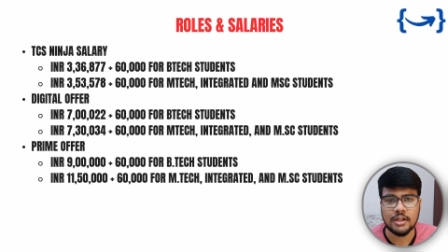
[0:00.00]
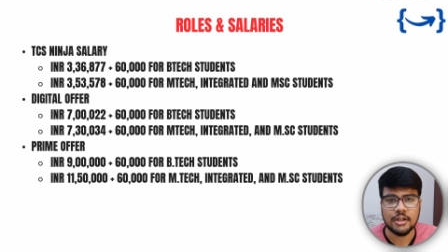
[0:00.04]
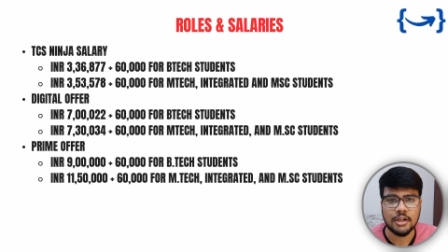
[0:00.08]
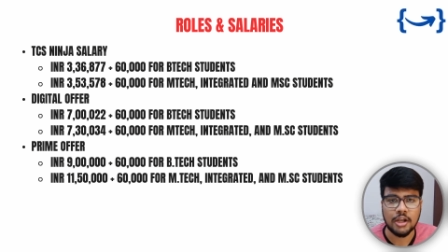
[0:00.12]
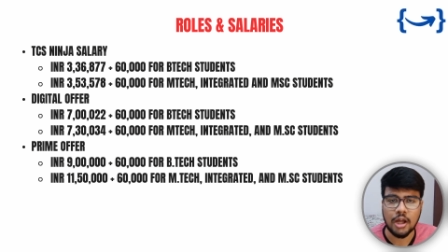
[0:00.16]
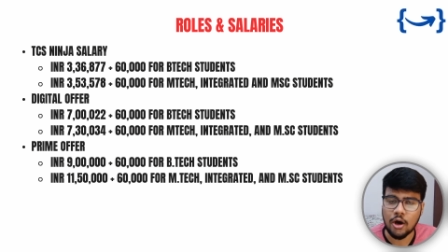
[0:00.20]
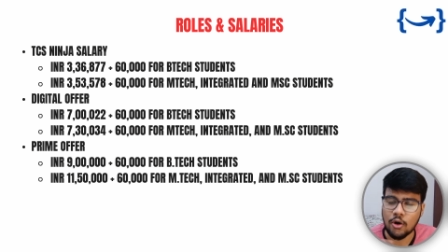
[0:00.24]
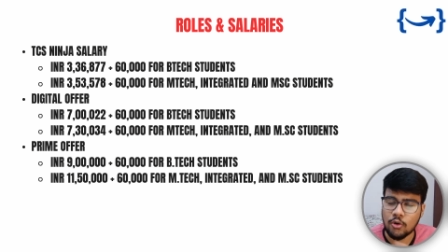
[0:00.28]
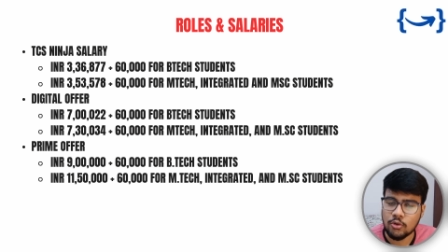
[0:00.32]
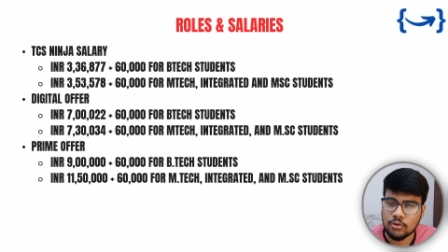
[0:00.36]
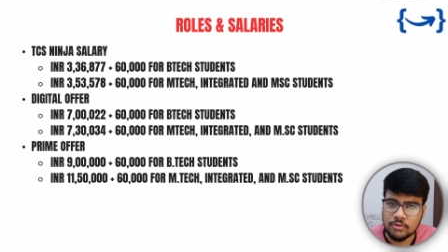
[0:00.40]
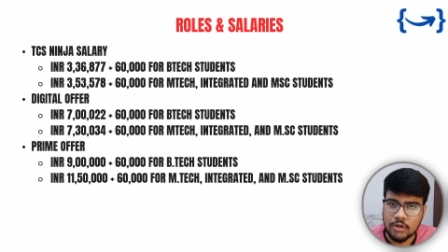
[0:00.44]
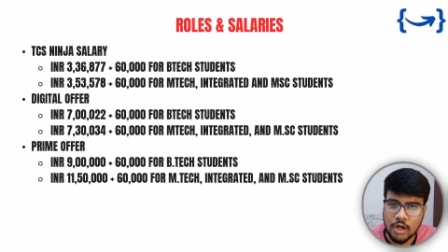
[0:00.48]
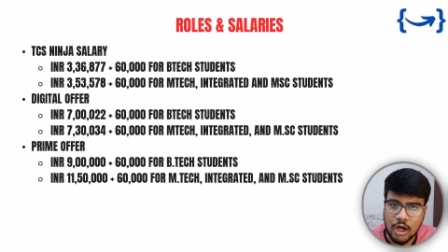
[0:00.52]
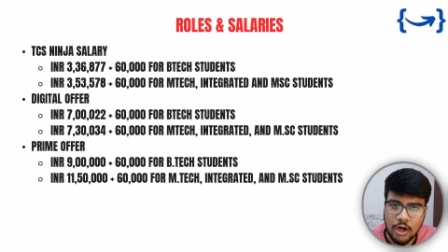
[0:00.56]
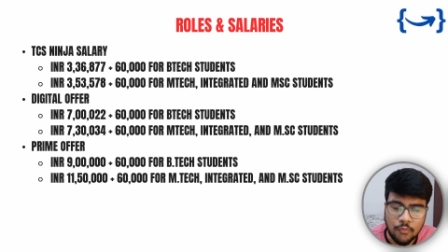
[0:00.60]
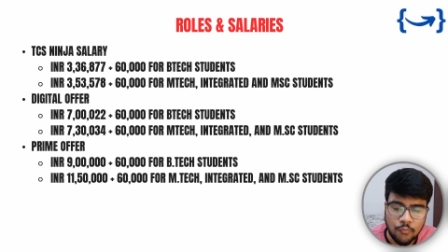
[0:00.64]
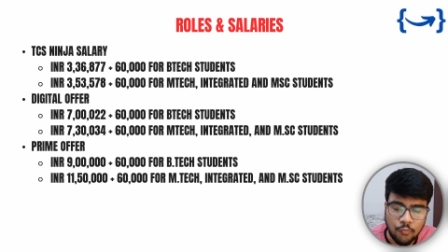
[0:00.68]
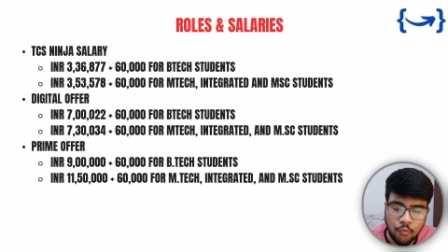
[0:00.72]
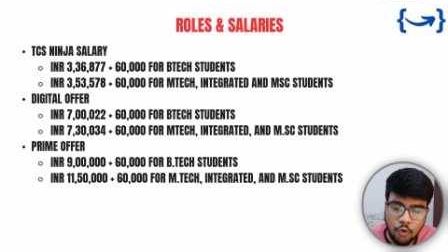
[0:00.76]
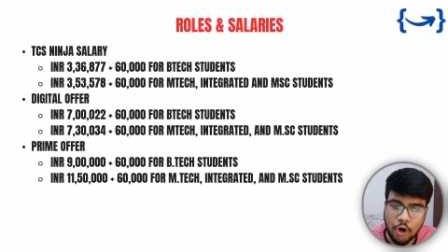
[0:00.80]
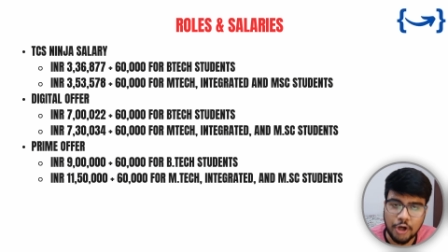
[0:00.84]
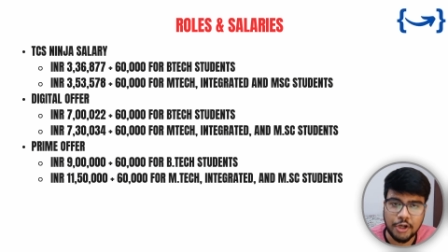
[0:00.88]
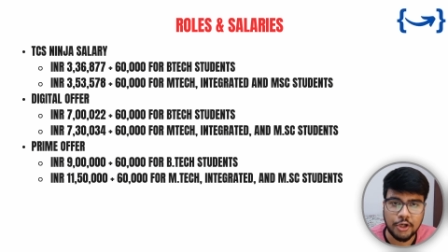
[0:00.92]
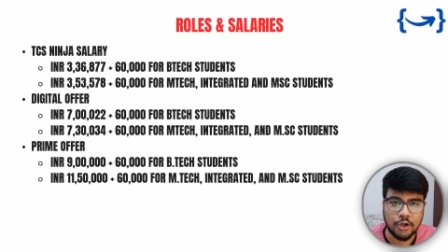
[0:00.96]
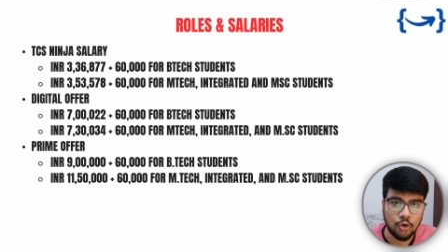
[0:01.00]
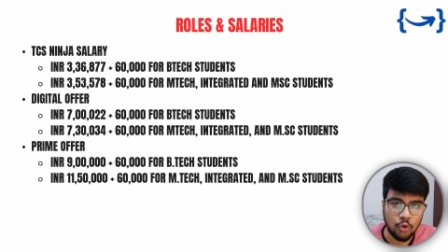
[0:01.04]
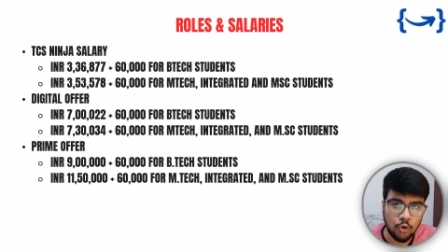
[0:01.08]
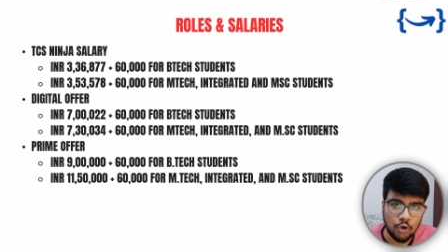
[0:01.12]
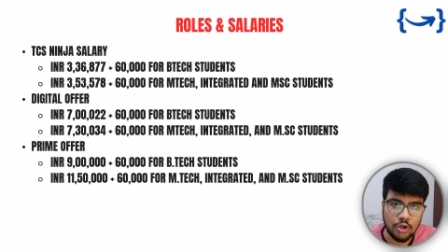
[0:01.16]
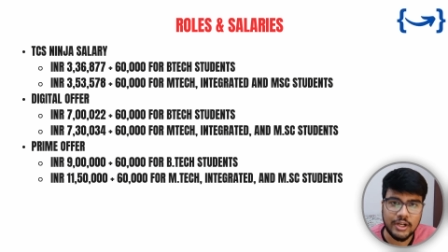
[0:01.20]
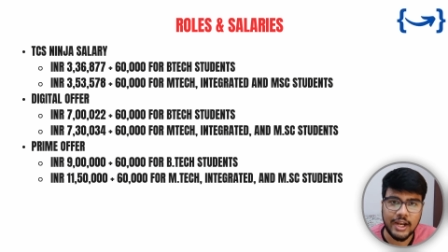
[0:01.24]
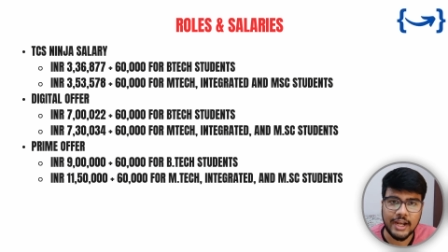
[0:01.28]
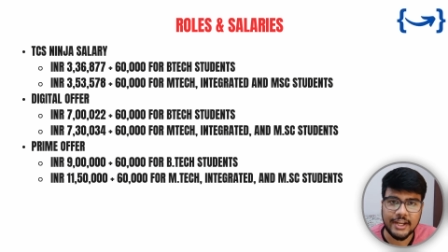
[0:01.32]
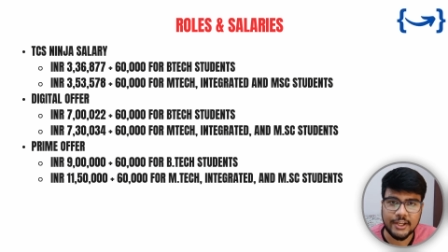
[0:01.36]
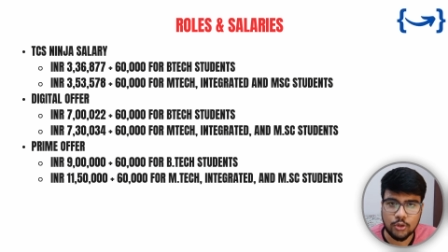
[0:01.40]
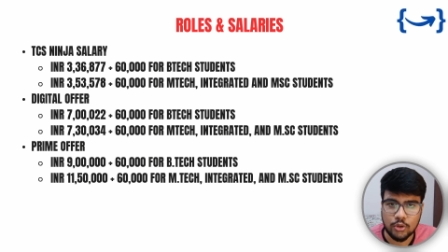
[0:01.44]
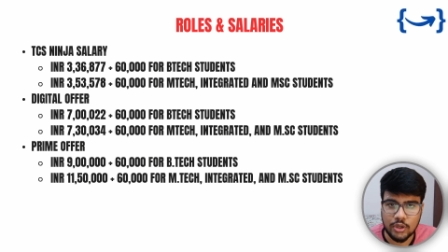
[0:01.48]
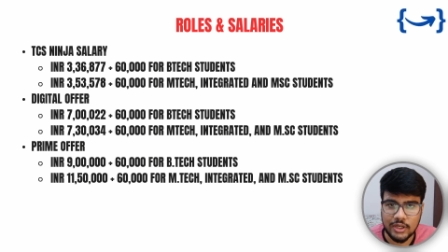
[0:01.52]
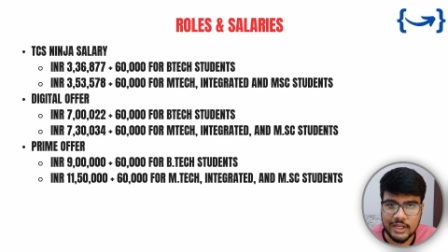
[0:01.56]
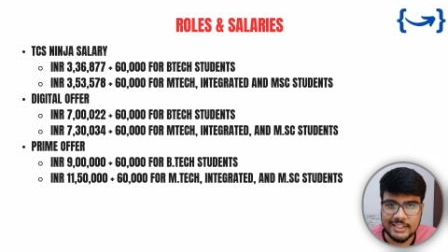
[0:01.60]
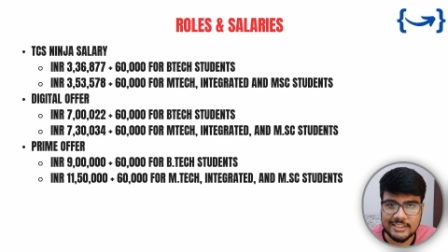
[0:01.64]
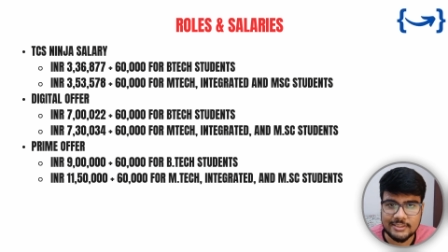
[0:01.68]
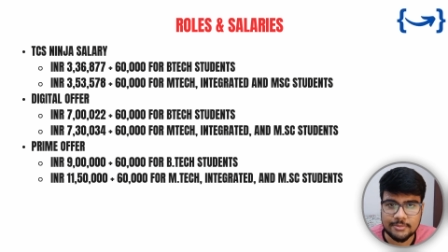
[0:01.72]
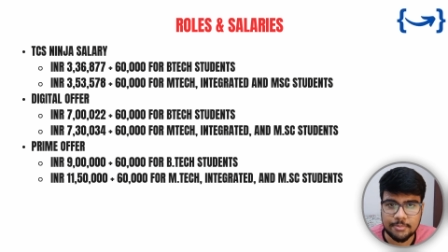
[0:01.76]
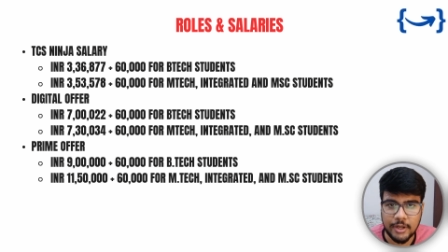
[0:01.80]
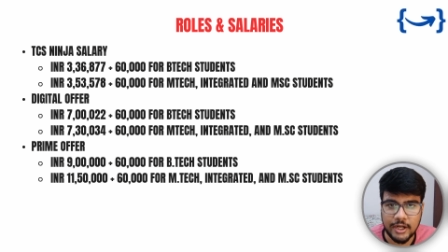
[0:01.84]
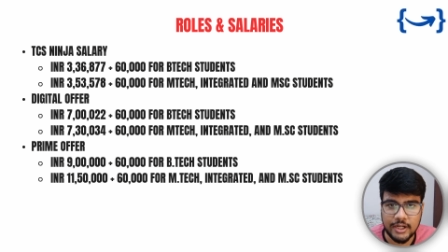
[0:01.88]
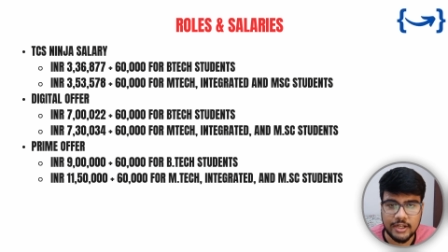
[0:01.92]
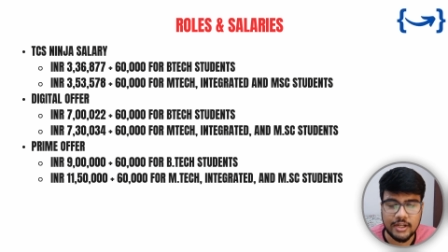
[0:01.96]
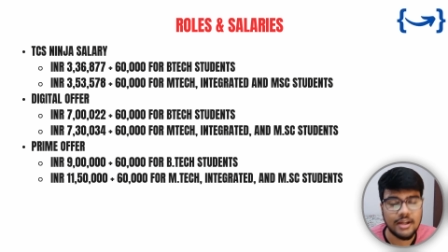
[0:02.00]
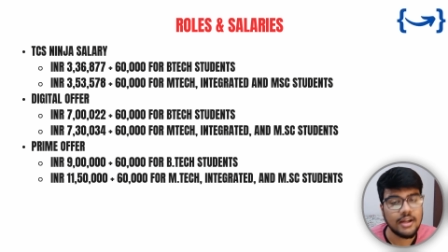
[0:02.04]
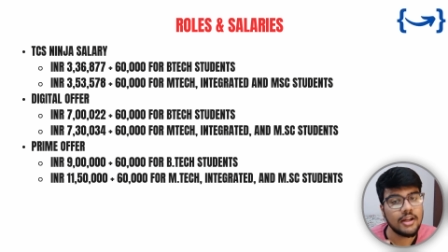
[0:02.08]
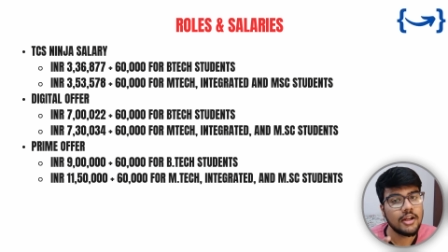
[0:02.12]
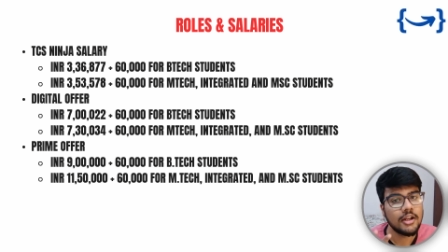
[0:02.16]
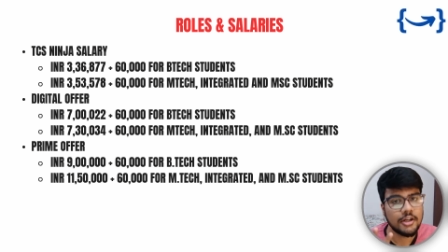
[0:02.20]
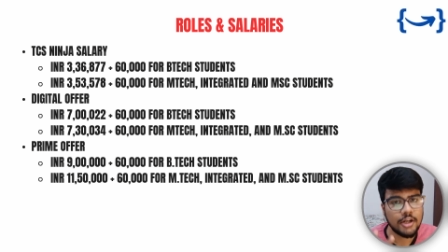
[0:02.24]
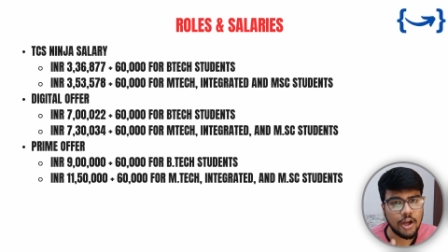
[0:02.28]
Now, what role that you can expect.